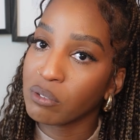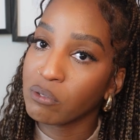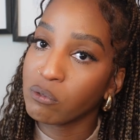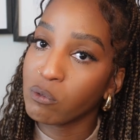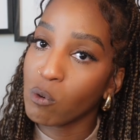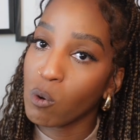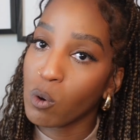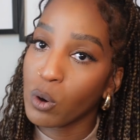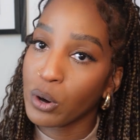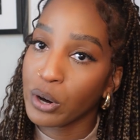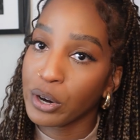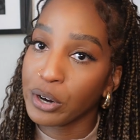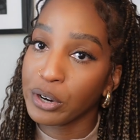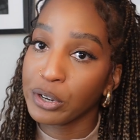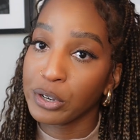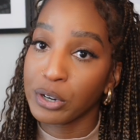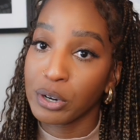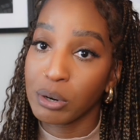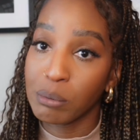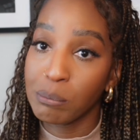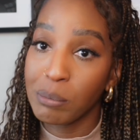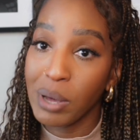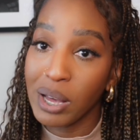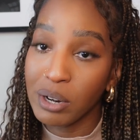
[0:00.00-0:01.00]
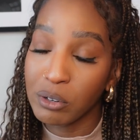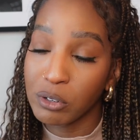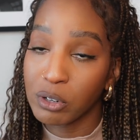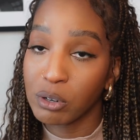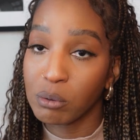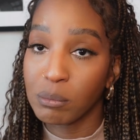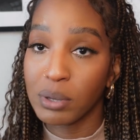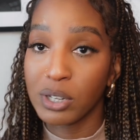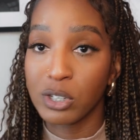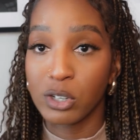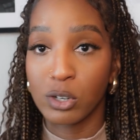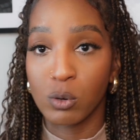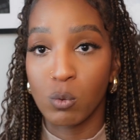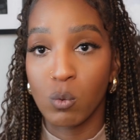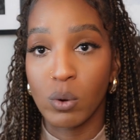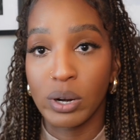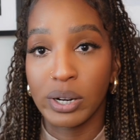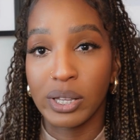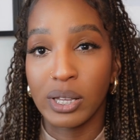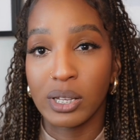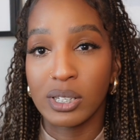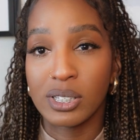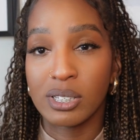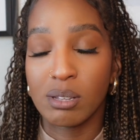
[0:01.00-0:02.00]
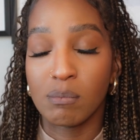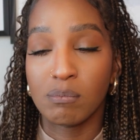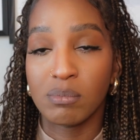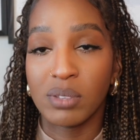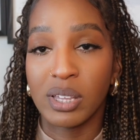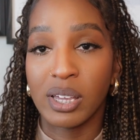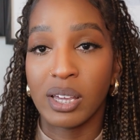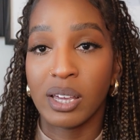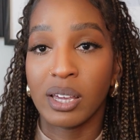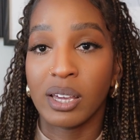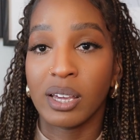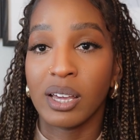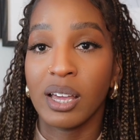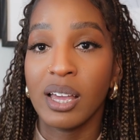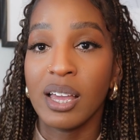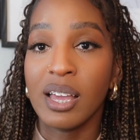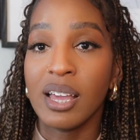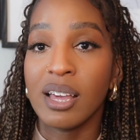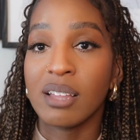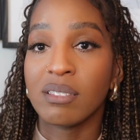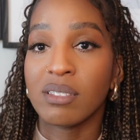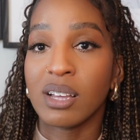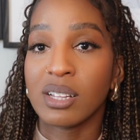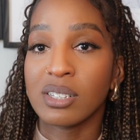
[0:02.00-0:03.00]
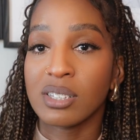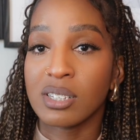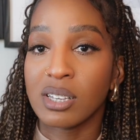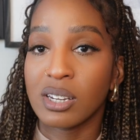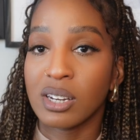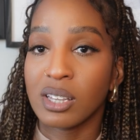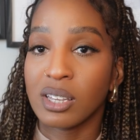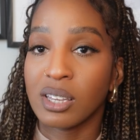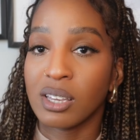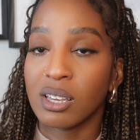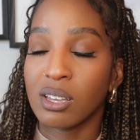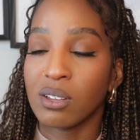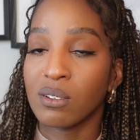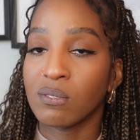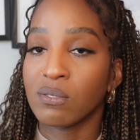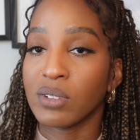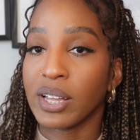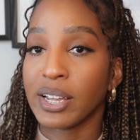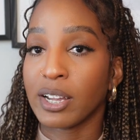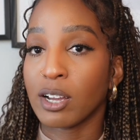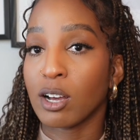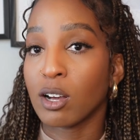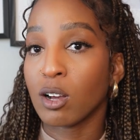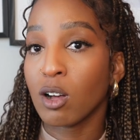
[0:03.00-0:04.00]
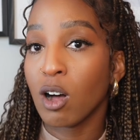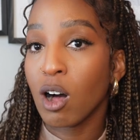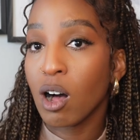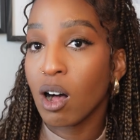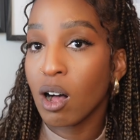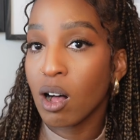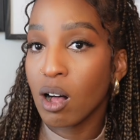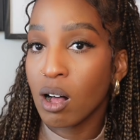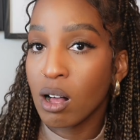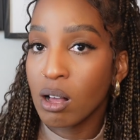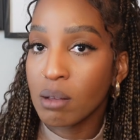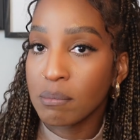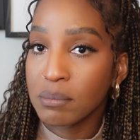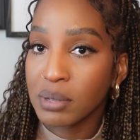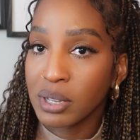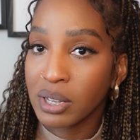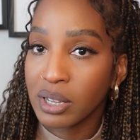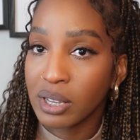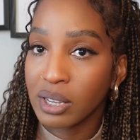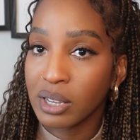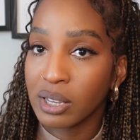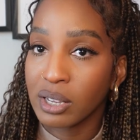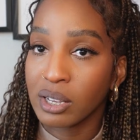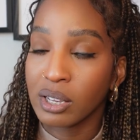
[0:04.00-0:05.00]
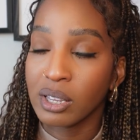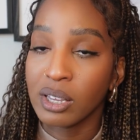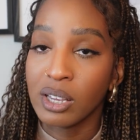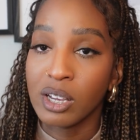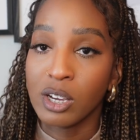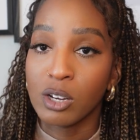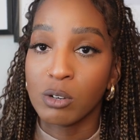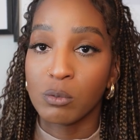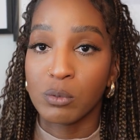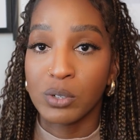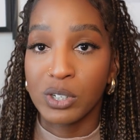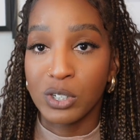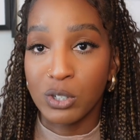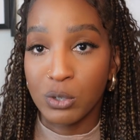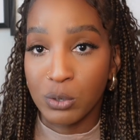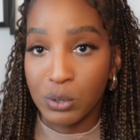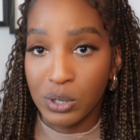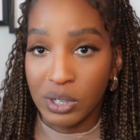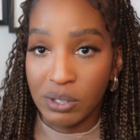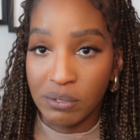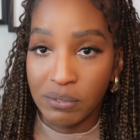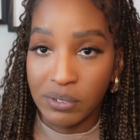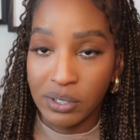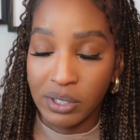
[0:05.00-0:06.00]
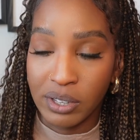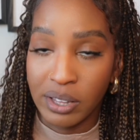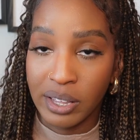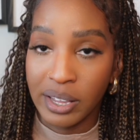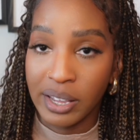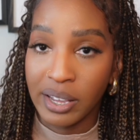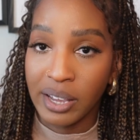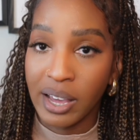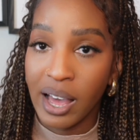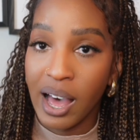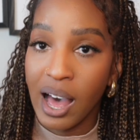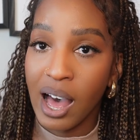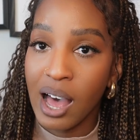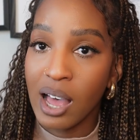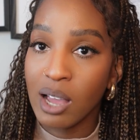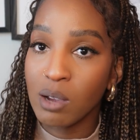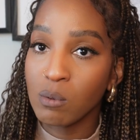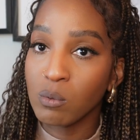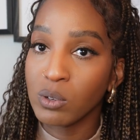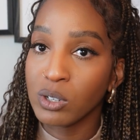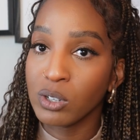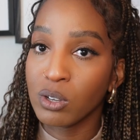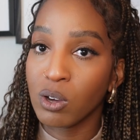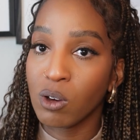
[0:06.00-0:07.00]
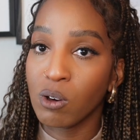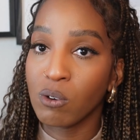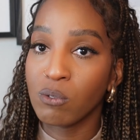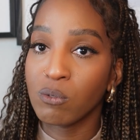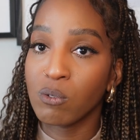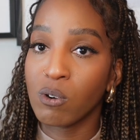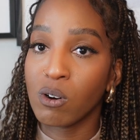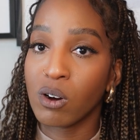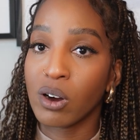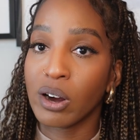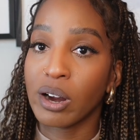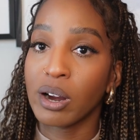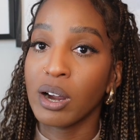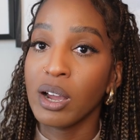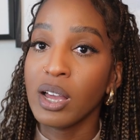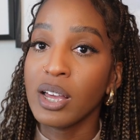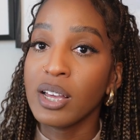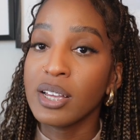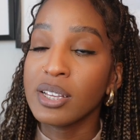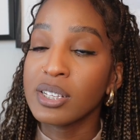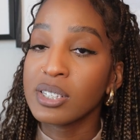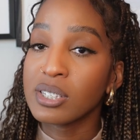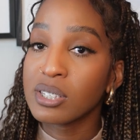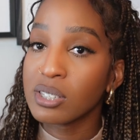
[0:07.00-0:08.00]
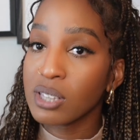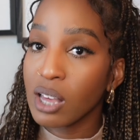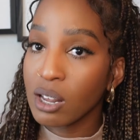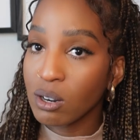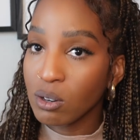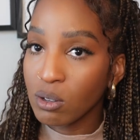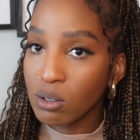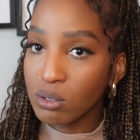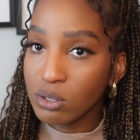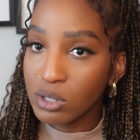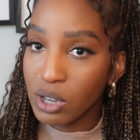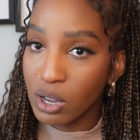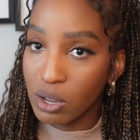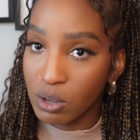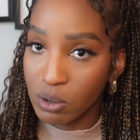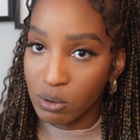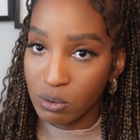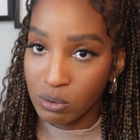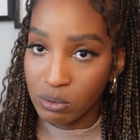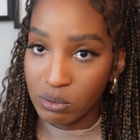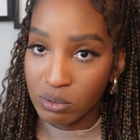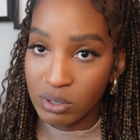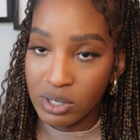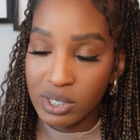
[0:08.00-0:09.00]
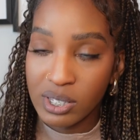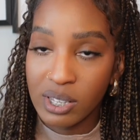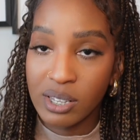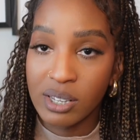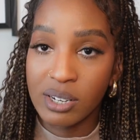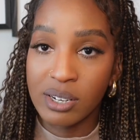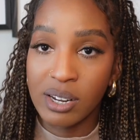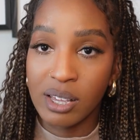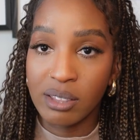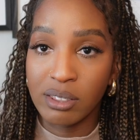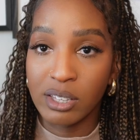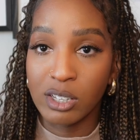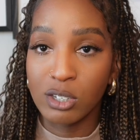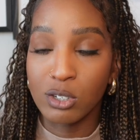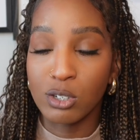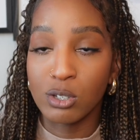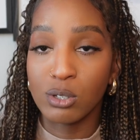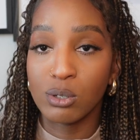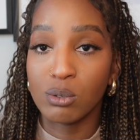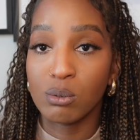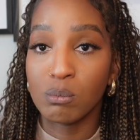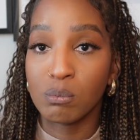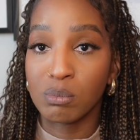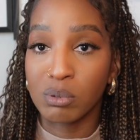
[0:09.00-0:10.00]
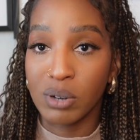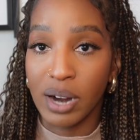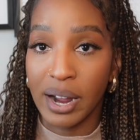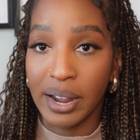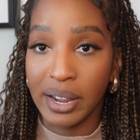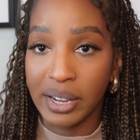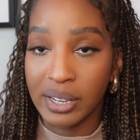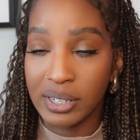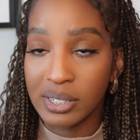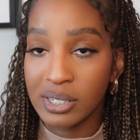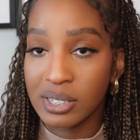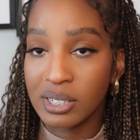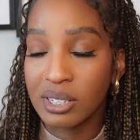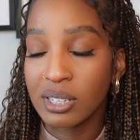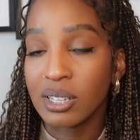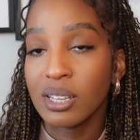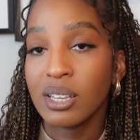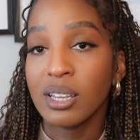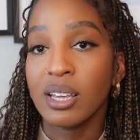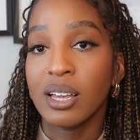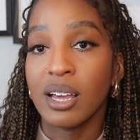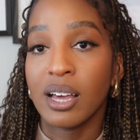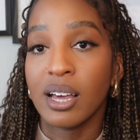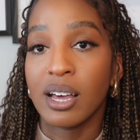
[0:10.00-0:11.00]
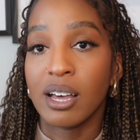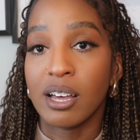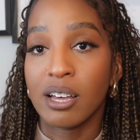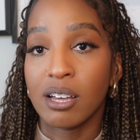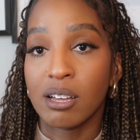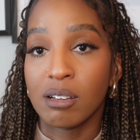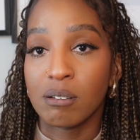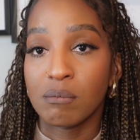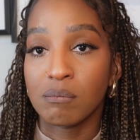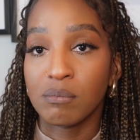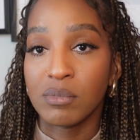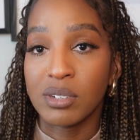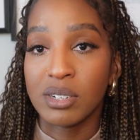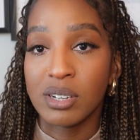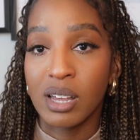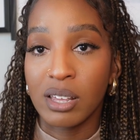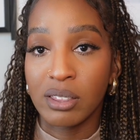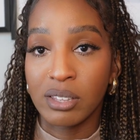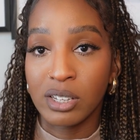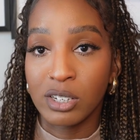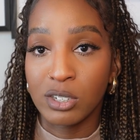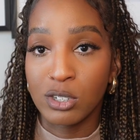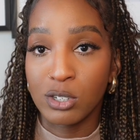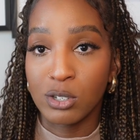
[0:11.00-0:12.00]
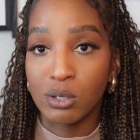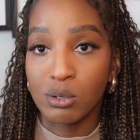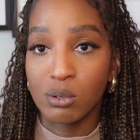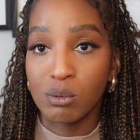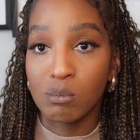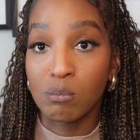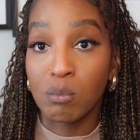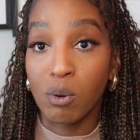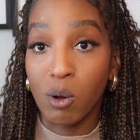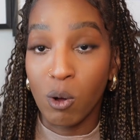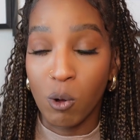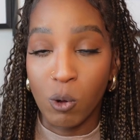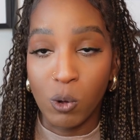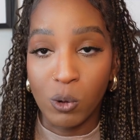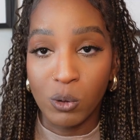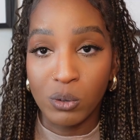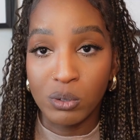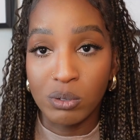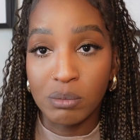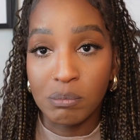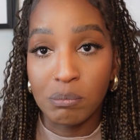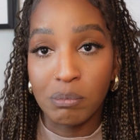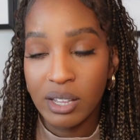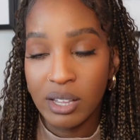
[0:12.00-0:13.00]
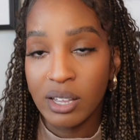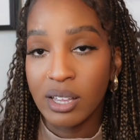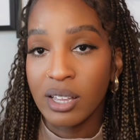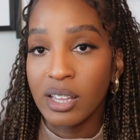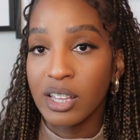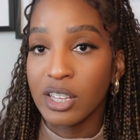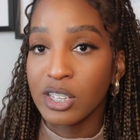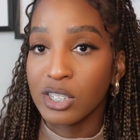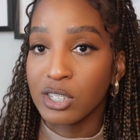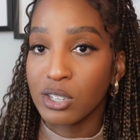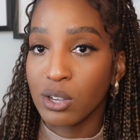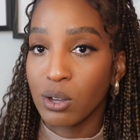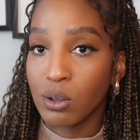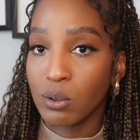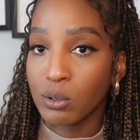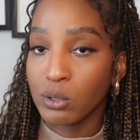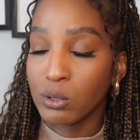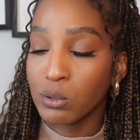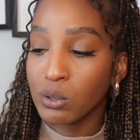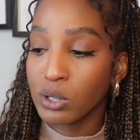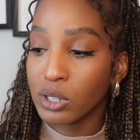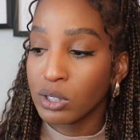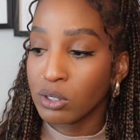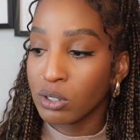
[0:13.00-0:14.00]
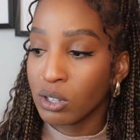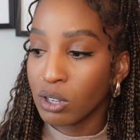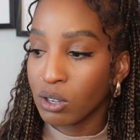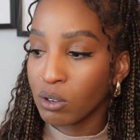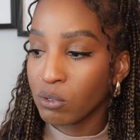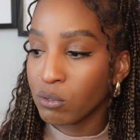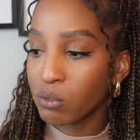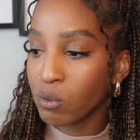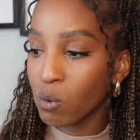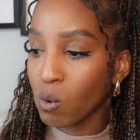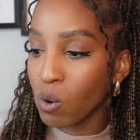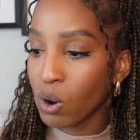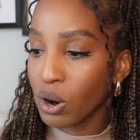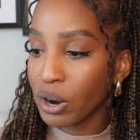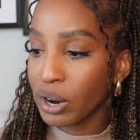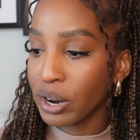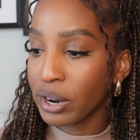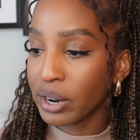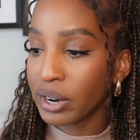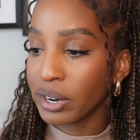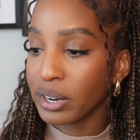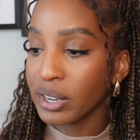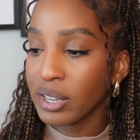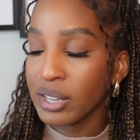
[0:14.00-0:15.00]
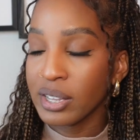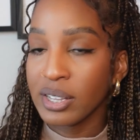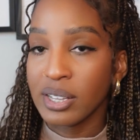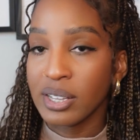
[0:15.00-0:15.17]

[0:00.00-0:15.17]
for your bedroom and you're wanting something that's gonna give like a calming retreat feeling. I would go for subtle tones, nothing too bright, nothing too bold. So you can look for